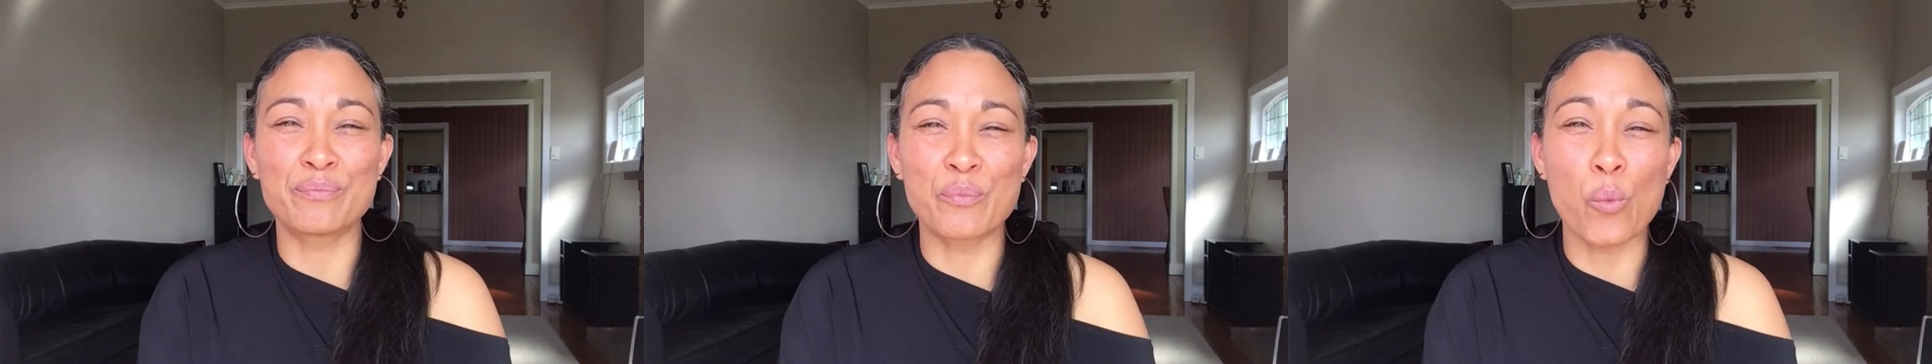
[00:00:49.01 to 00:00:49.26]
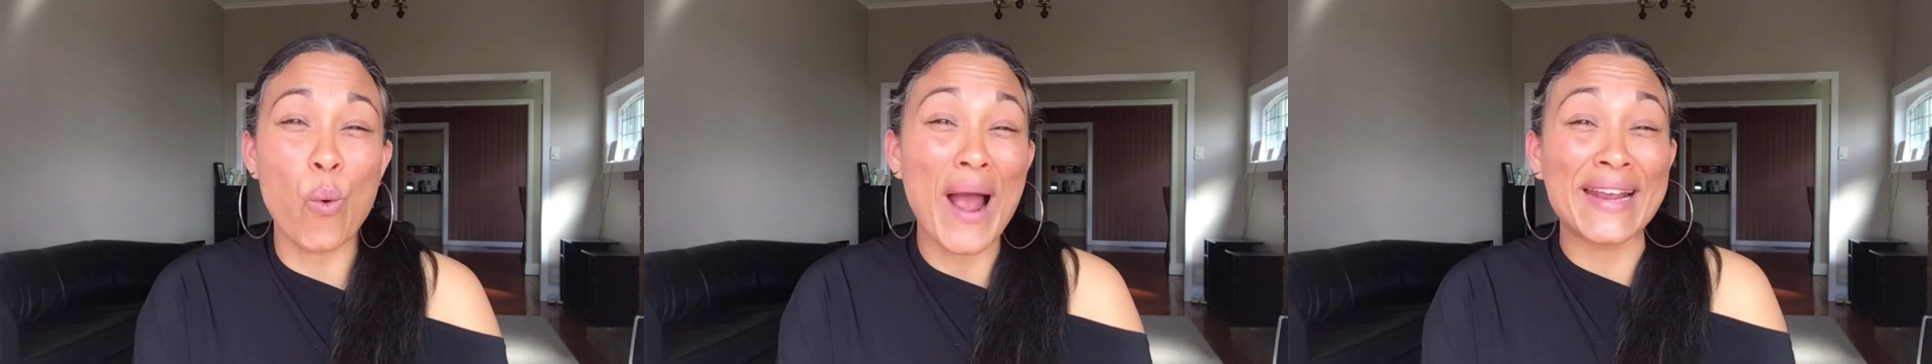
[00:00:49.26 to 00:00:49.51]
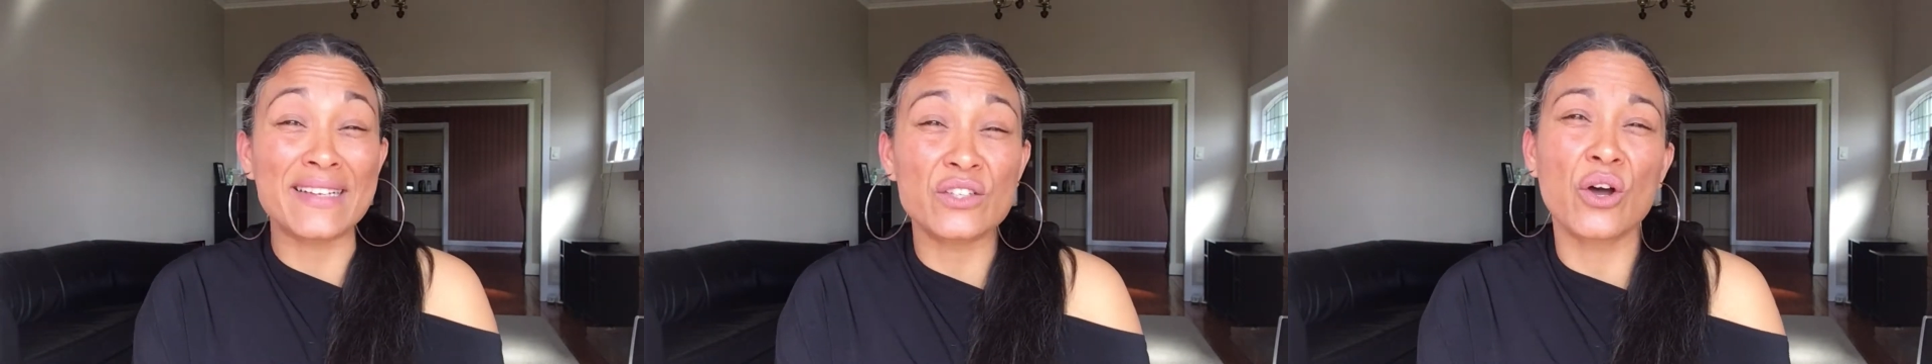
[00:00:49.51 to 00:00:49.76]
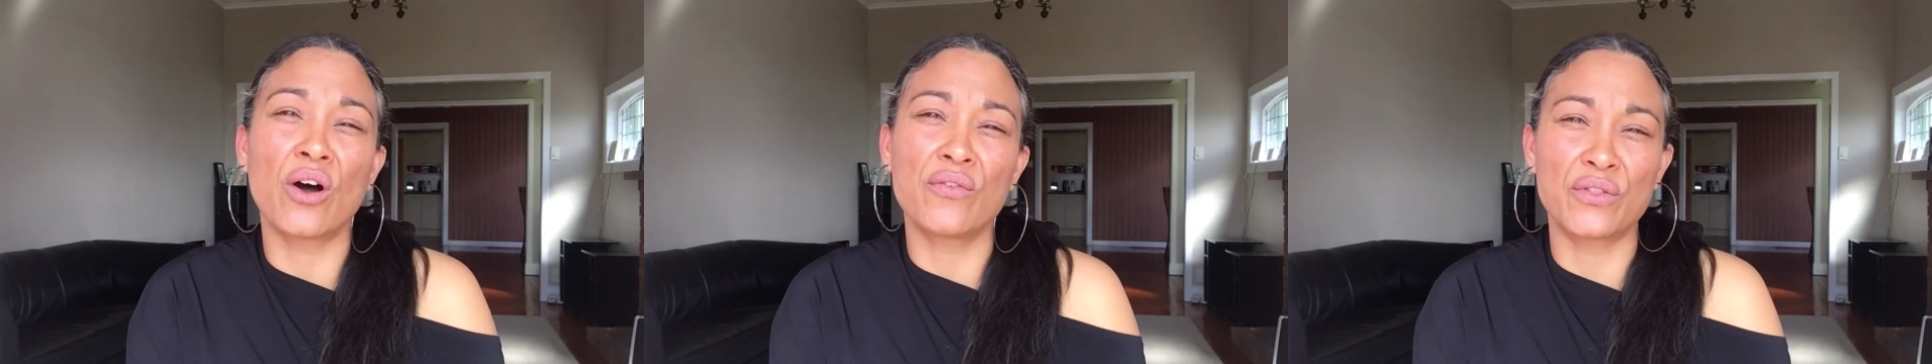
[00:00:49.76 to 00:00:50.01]
weight
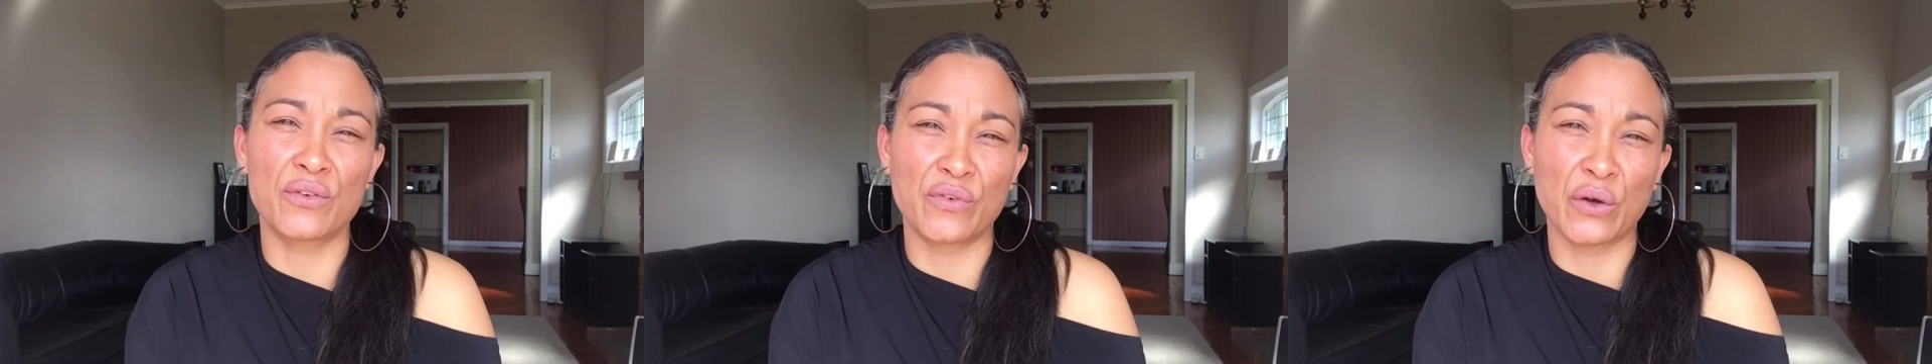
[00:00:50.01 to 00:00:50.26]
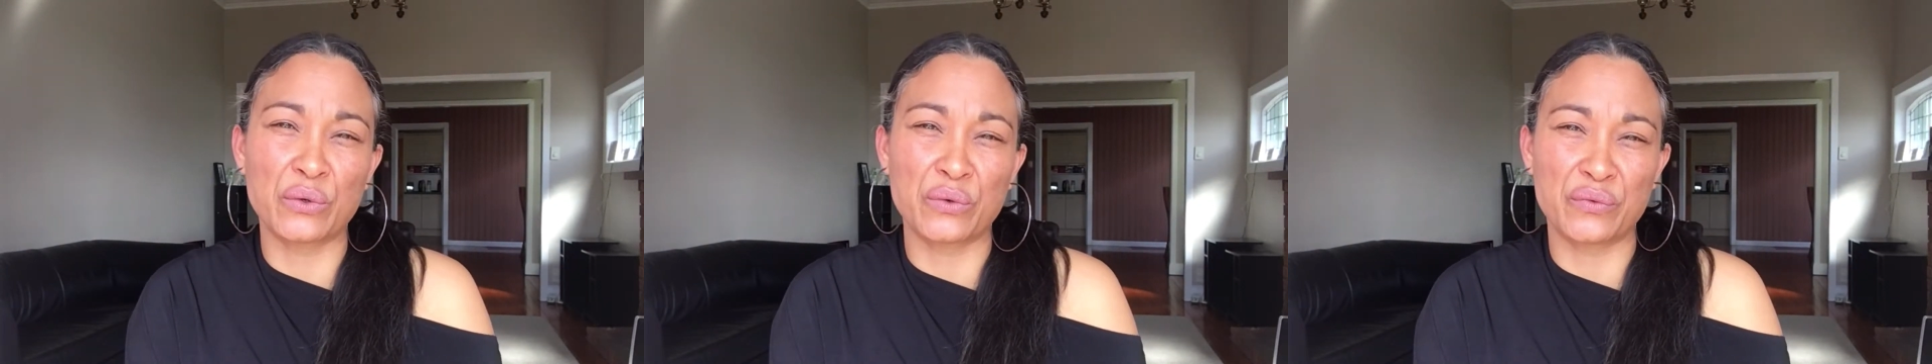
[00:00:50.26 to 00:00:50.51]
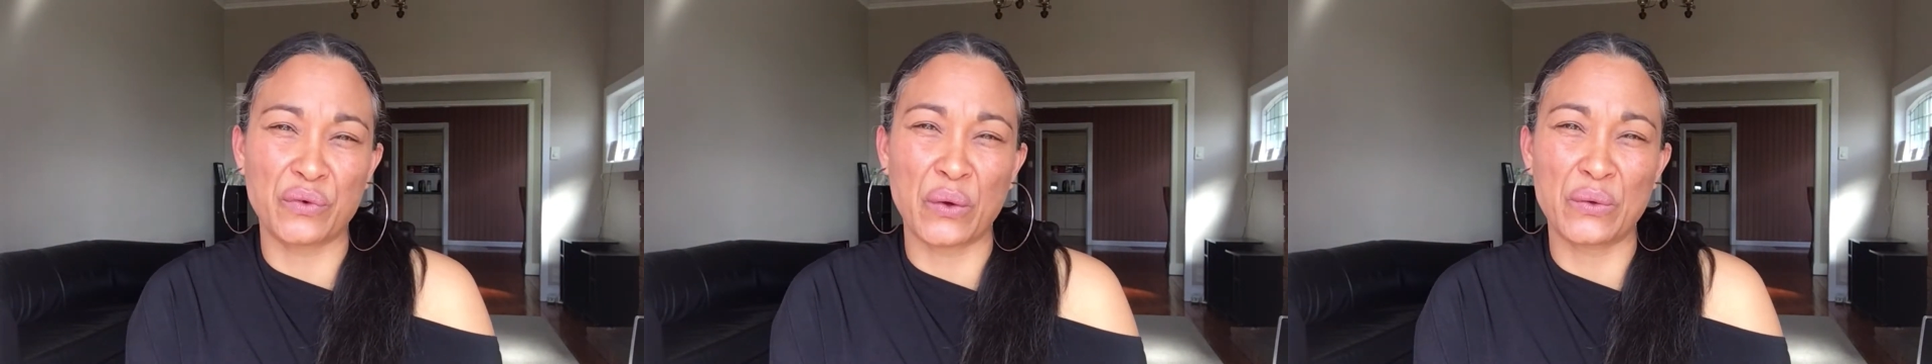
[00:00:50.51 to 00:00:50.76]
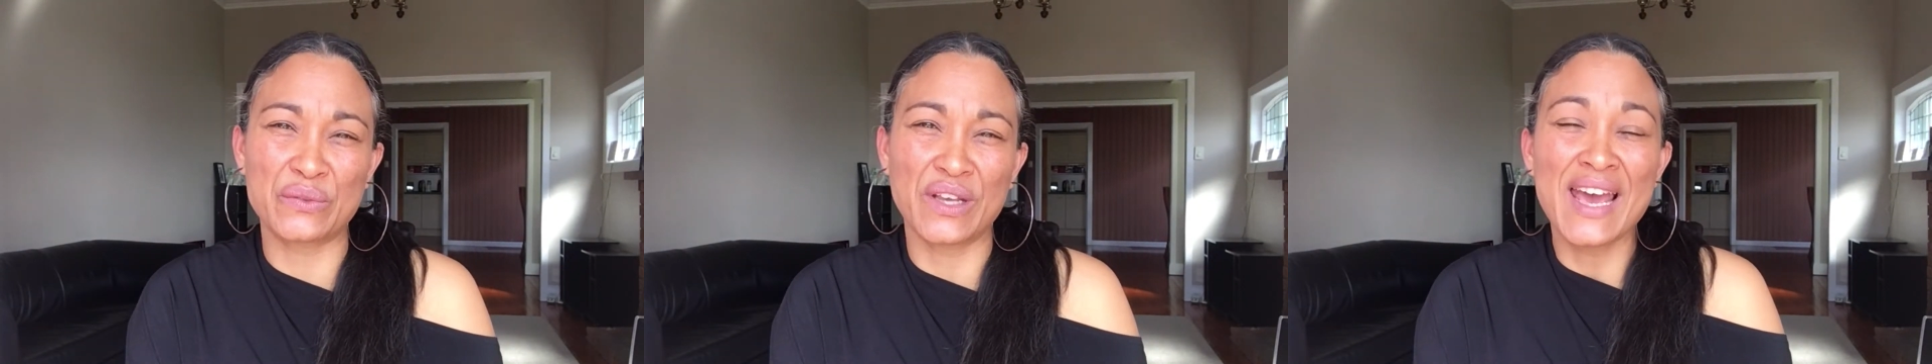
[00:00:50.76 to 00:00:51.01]
off the vocal
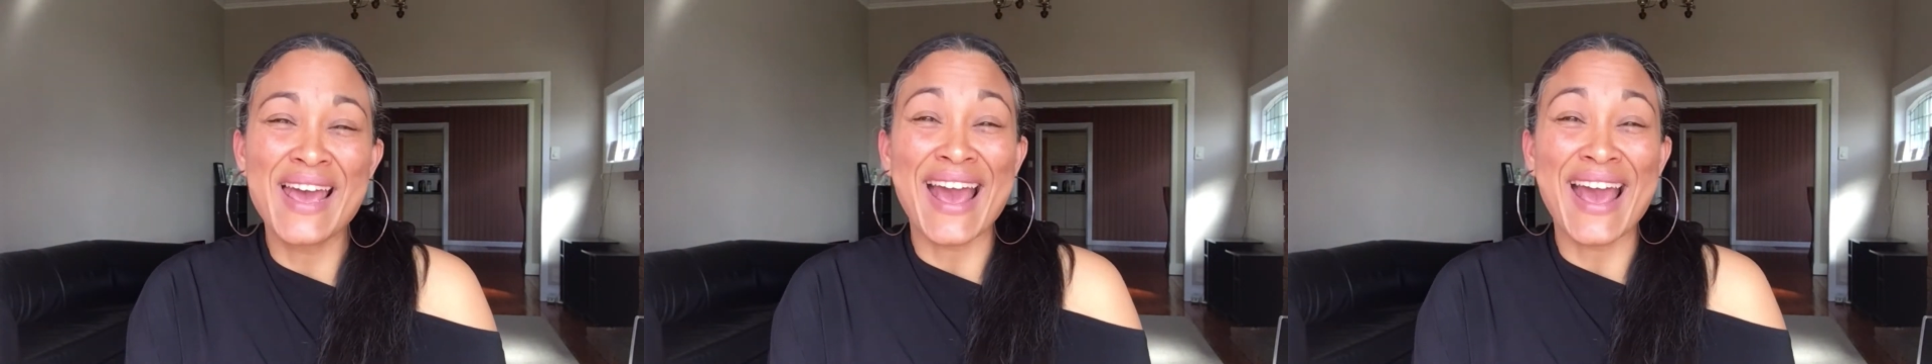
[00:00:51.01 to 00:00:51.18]
fold